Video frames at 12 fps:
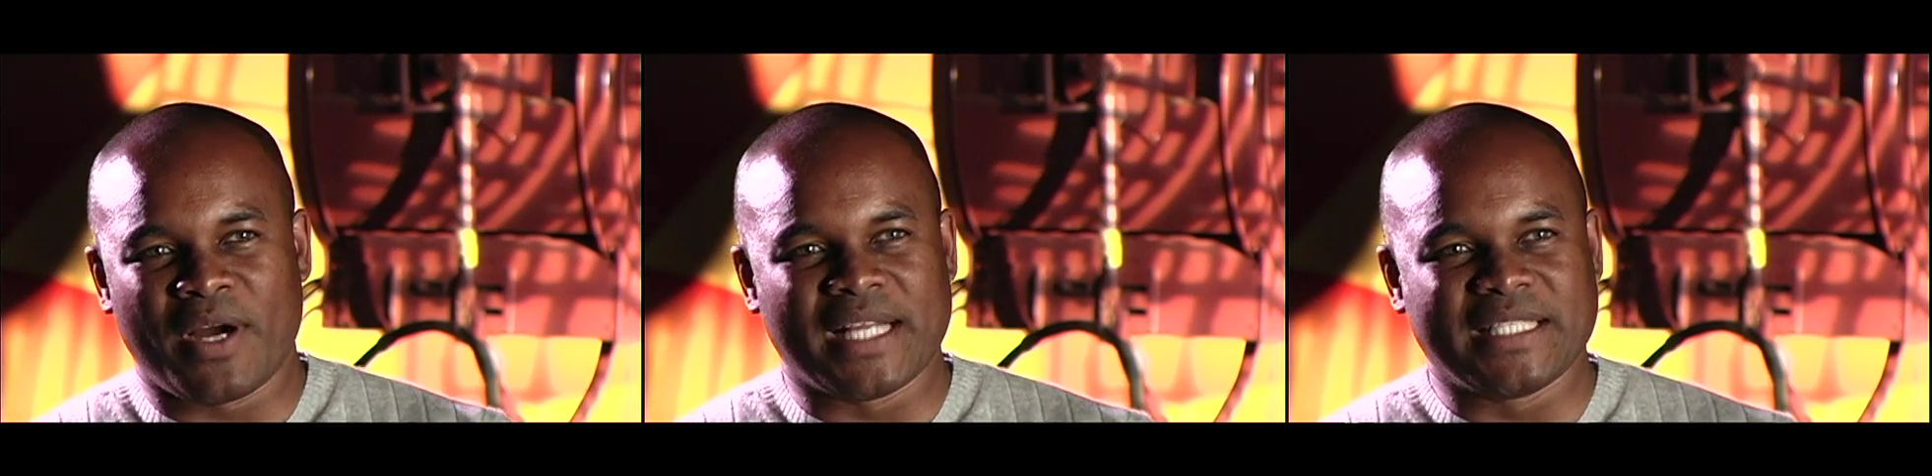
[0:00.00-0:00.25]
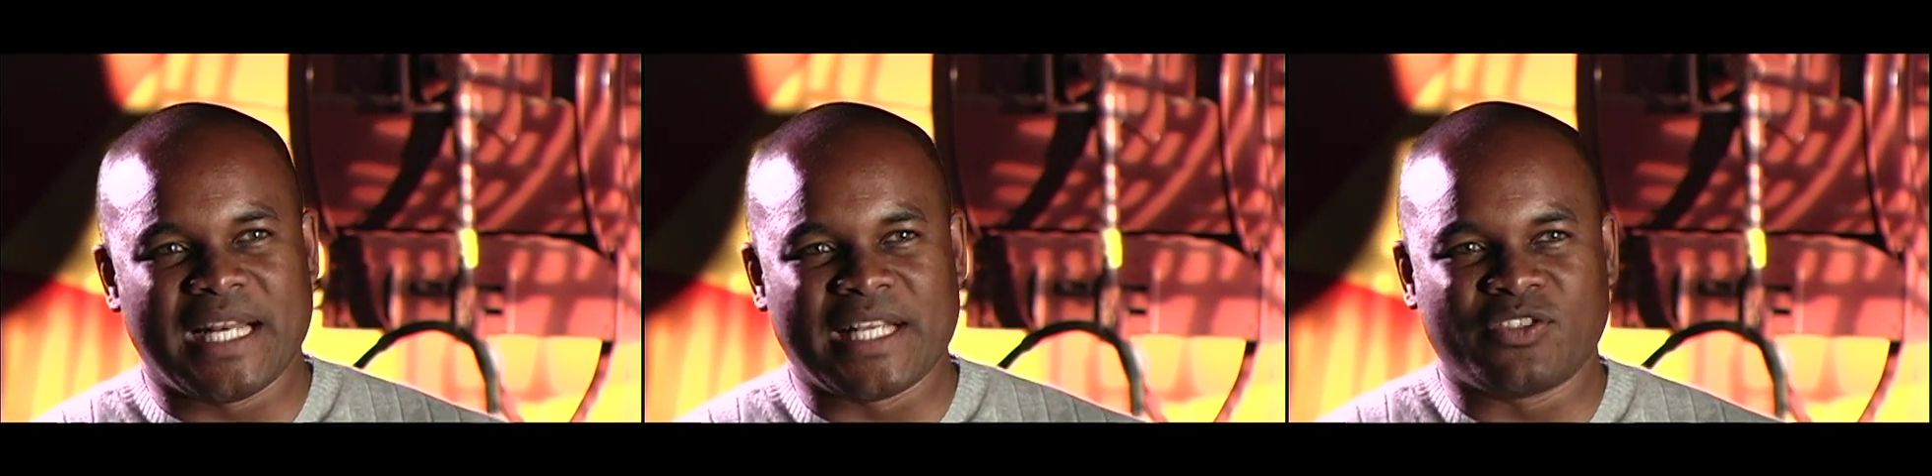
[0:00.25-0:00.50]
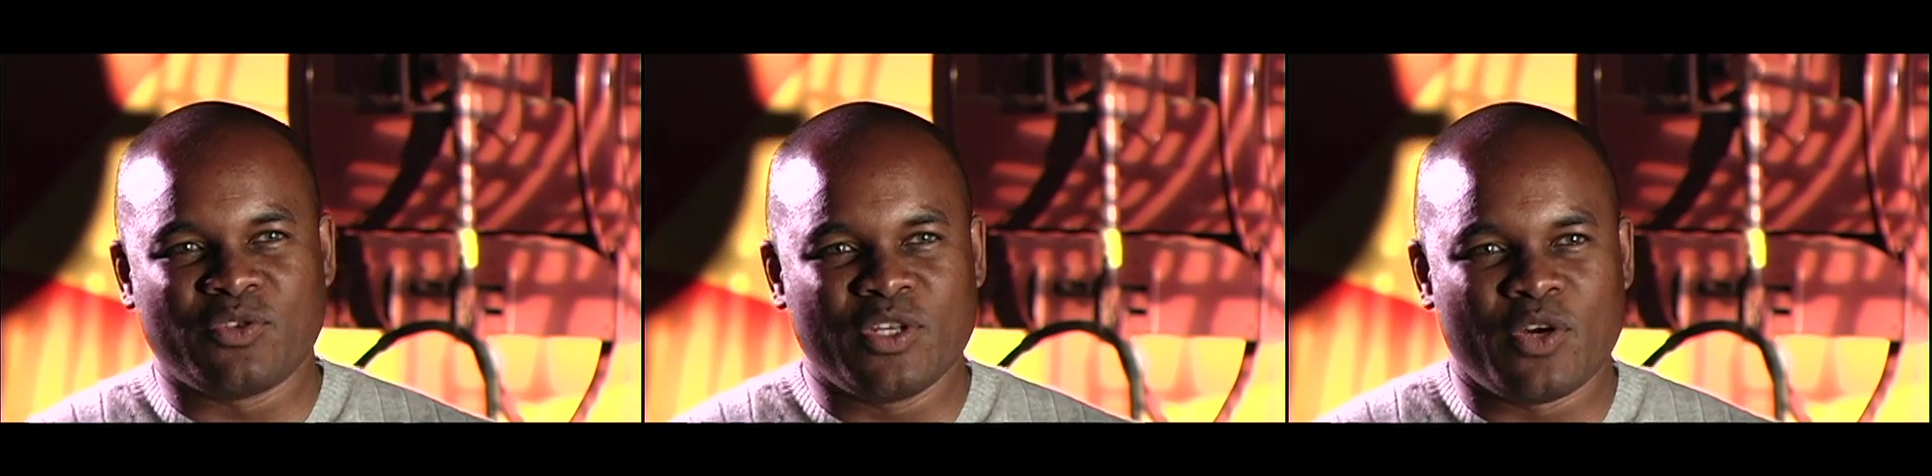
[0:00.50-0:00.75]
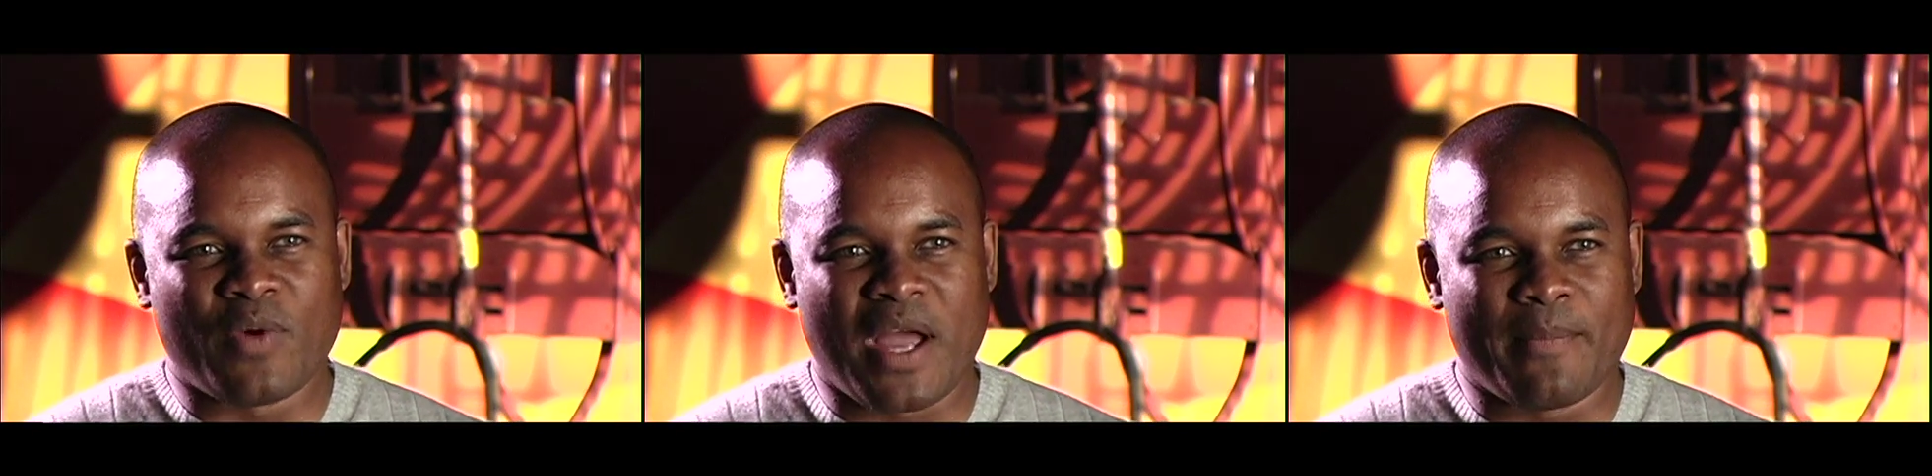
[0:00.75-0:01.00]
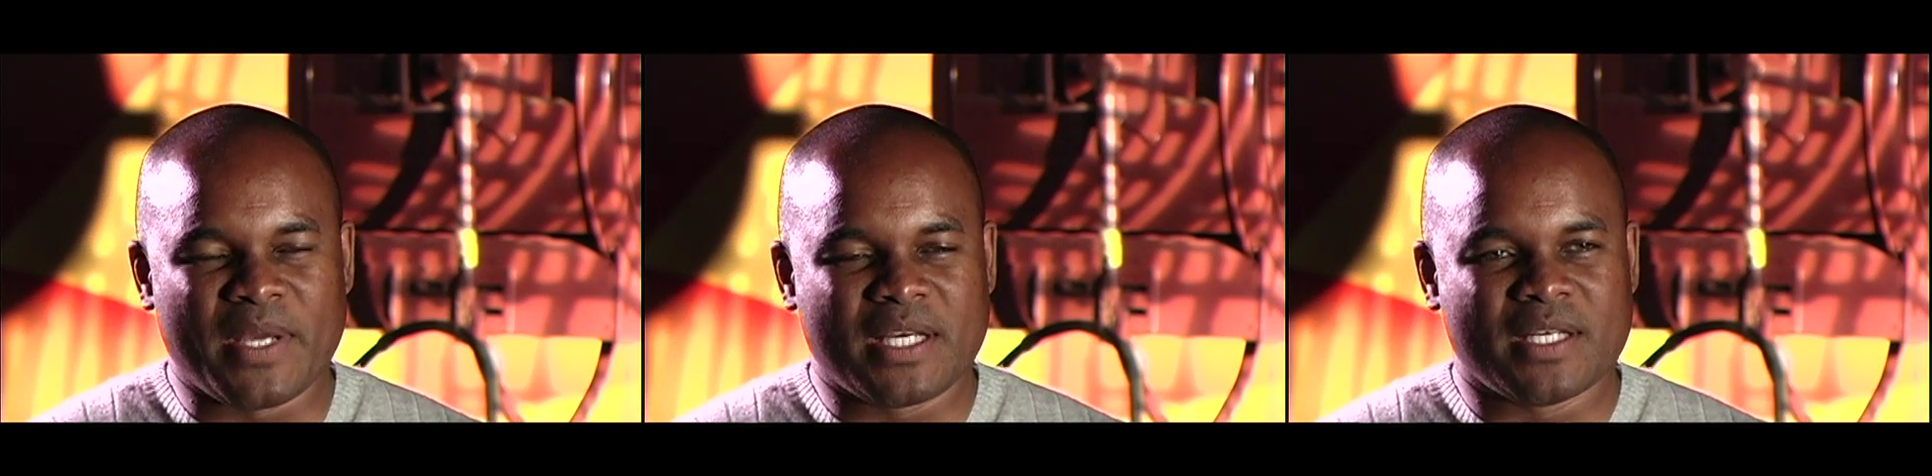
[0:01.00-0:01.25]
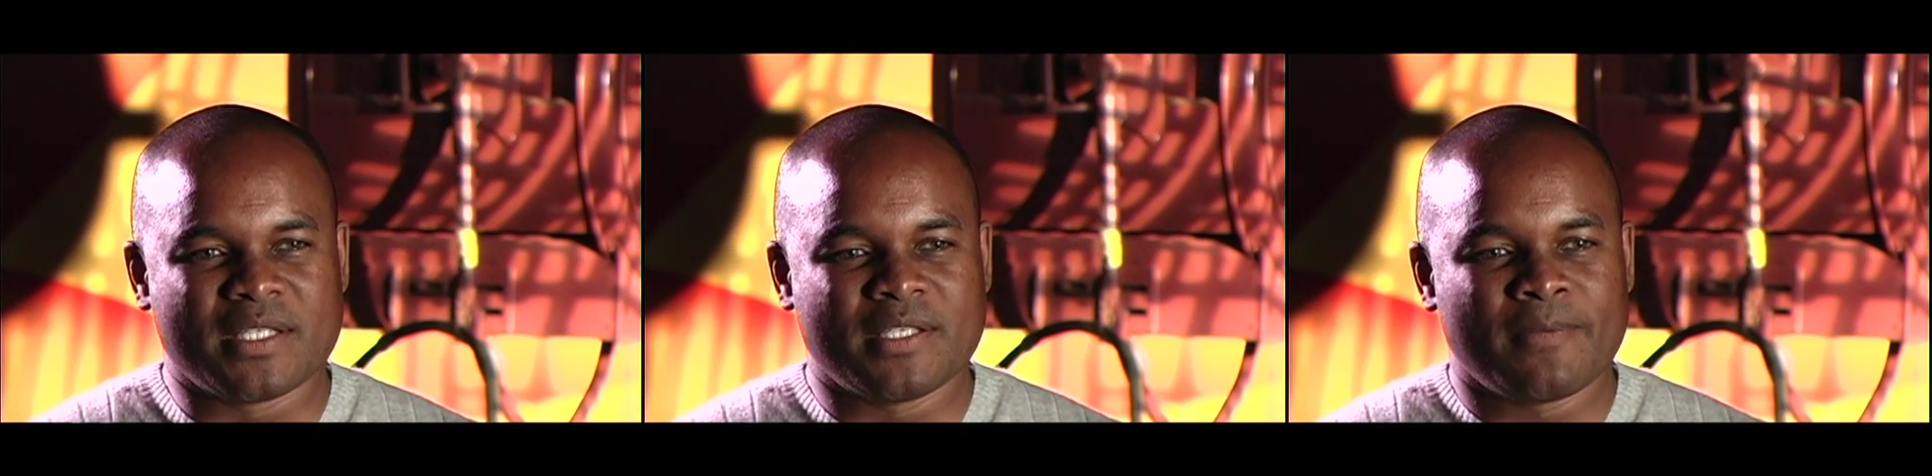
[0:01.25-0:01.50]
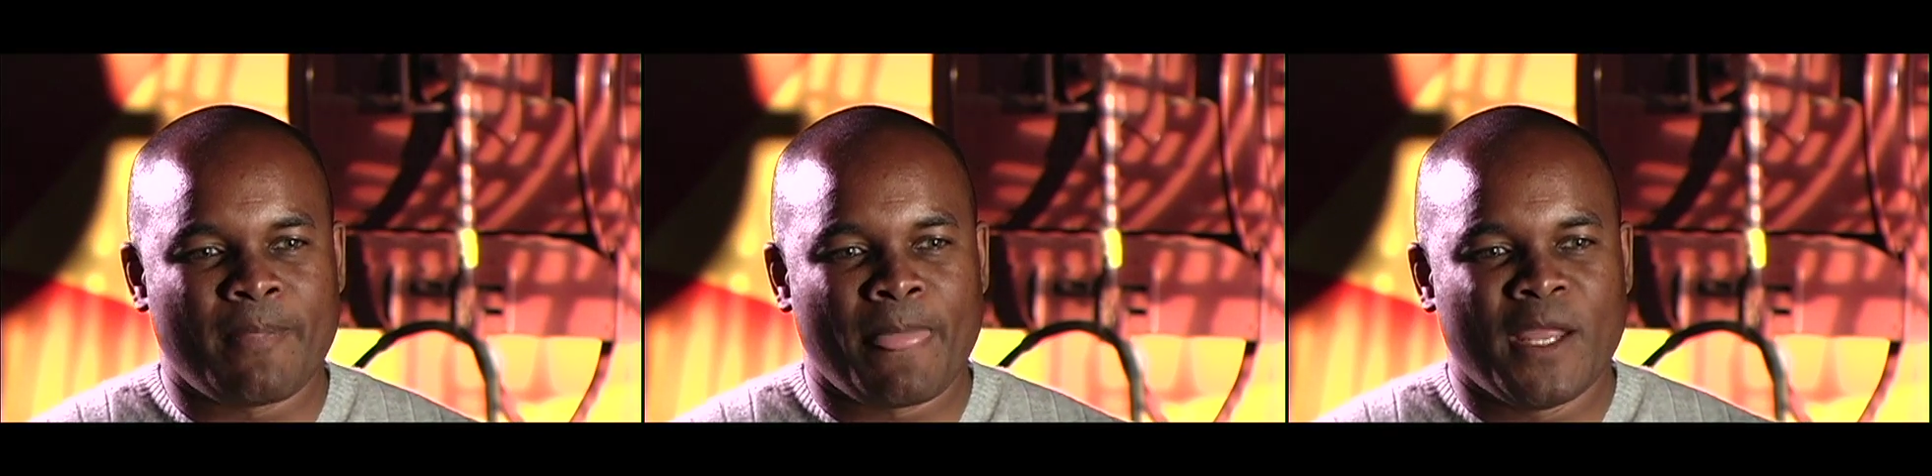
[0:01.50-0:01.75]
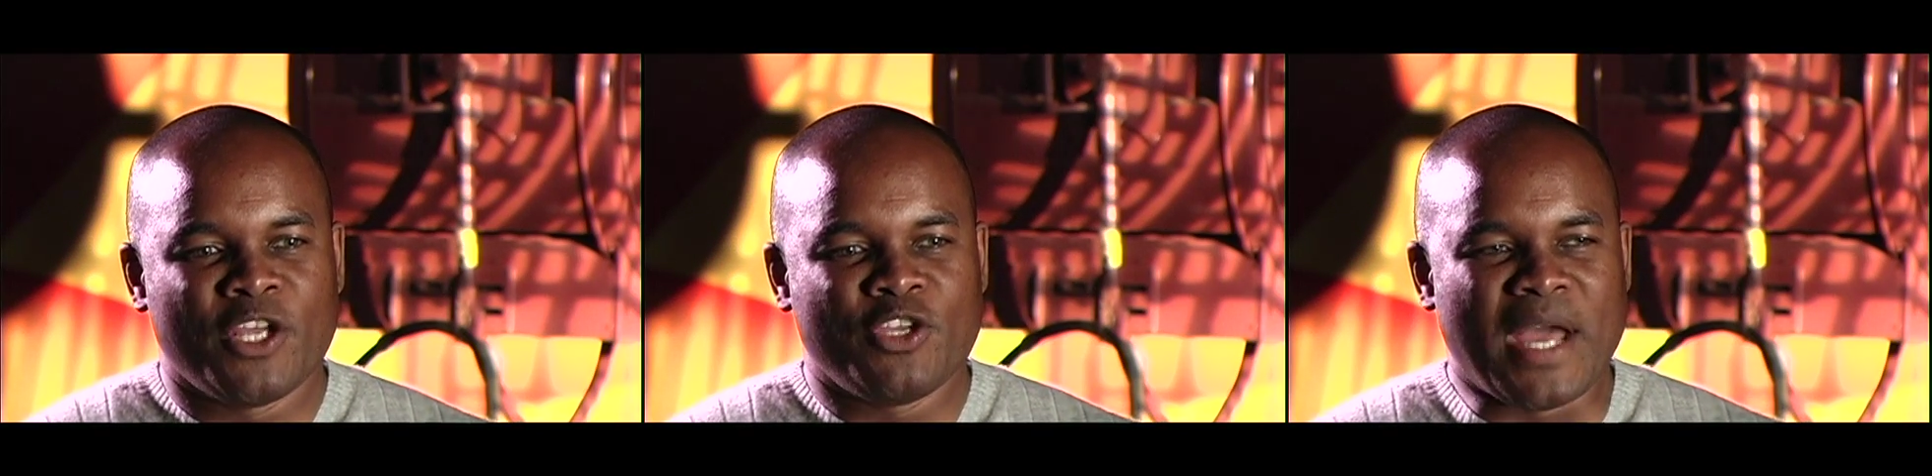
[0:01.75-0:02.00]
I got to that studio route because
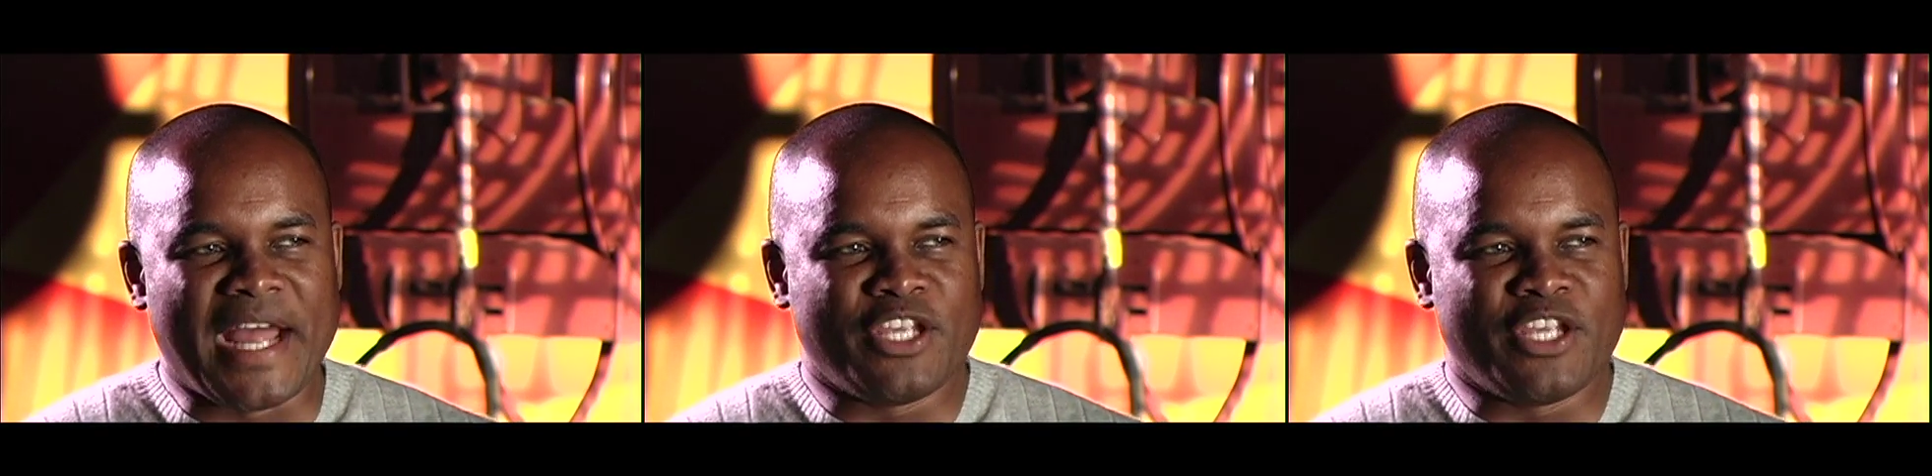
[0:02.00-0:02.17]
you,